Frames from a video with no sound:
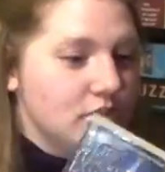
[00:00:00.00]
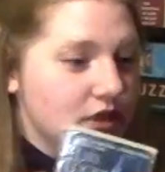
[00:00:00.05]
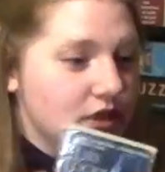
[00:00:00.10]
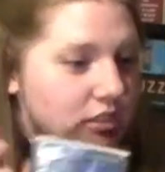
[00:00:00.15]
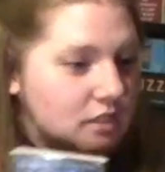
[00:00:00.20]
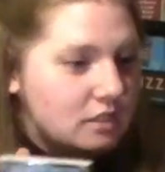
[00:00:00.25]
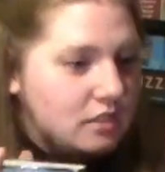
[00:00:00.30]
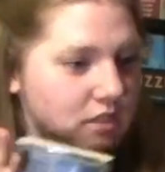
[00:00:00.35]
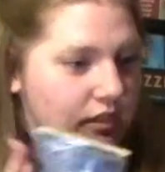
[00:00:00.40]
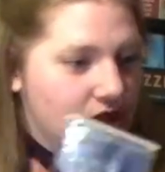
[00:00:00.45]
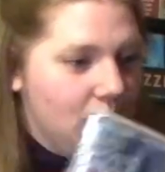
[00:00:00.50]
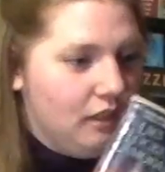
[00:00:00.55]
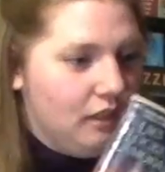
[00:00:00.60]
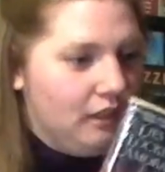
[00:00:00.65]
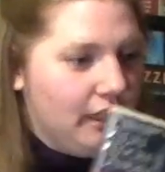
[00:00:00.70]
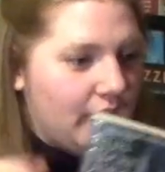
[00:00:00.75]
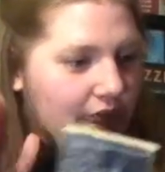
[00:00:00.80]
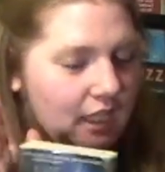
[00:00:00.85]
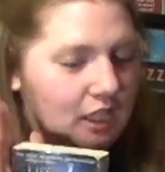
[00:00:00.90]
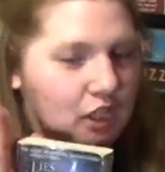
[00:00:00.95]
So this is
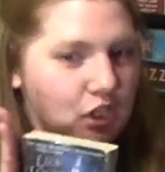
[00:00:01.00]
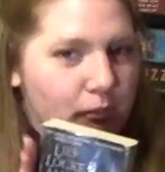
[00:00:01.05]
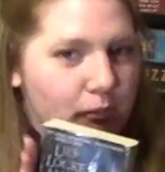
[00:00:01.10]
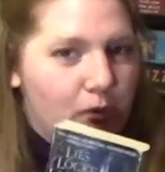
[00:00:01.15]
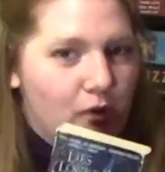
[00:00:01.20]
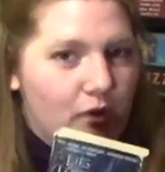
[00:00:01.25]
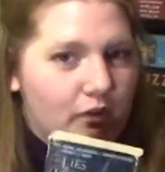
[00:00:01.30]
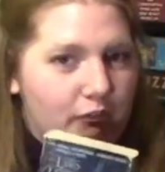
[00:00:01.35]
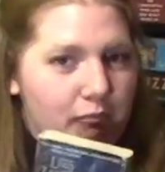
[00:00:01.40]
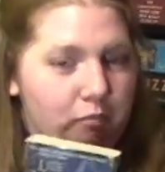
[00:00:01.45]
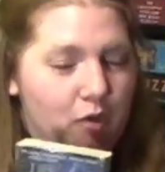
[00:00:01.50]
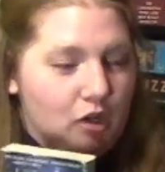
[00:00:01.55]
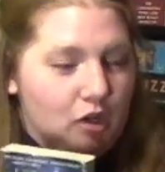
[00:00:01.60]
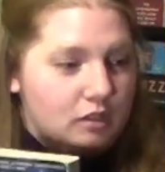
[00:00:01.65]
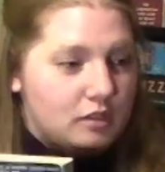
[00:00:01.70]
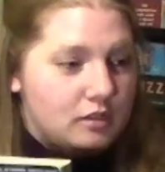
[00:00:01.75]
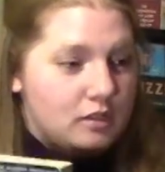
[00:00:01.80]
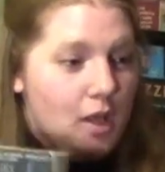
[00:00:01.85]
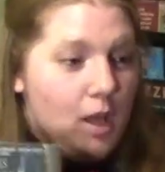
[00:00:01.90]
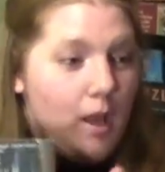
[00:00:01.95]
still like the book of
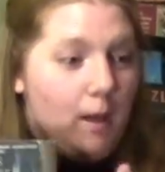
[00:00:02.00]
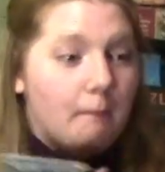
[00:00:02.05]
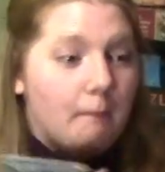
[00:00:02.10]
books.